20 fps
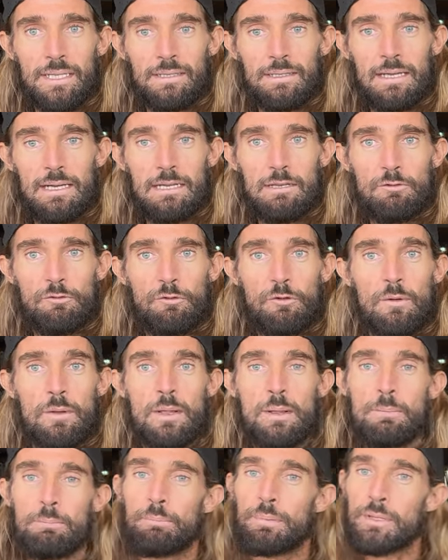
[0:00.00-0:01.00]
life.
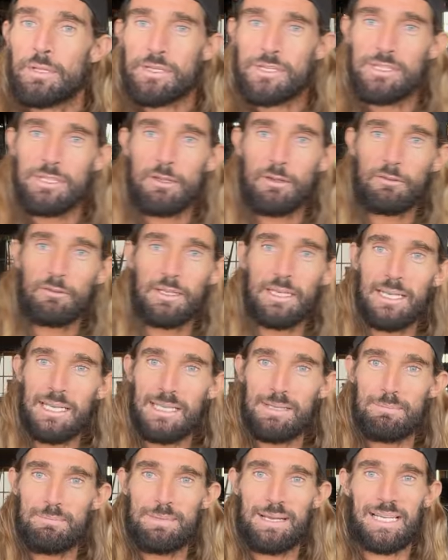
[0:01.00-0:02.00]
But there's nothing in
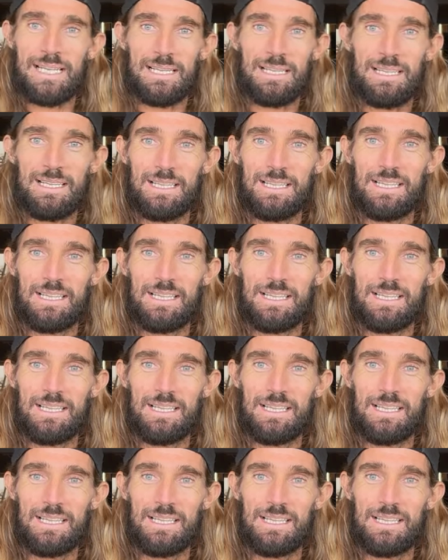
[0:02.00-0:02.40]
the middle.